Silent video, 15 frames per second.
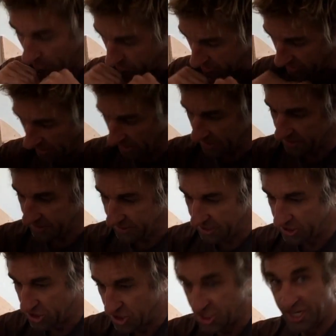would cut
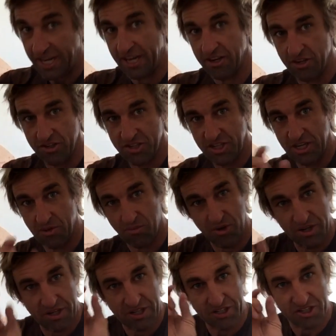these channels in it where
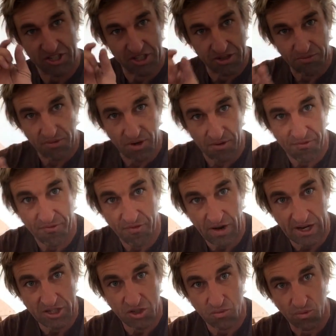you could see the real
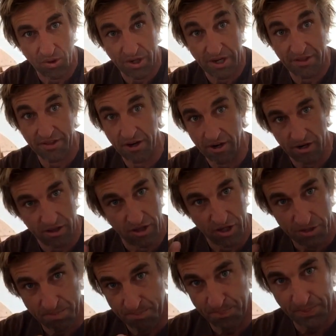fresh wood in there and it
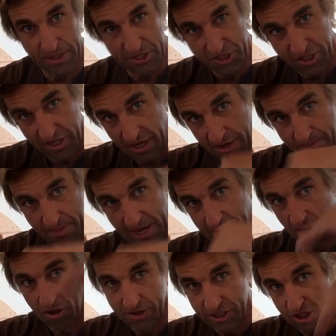looked and I'd
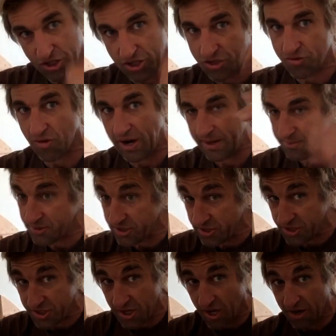make all these stripes
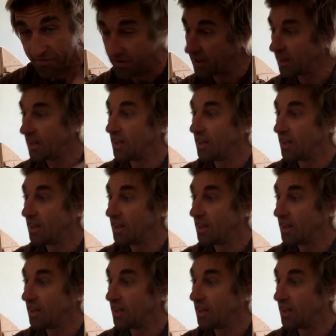and stuff.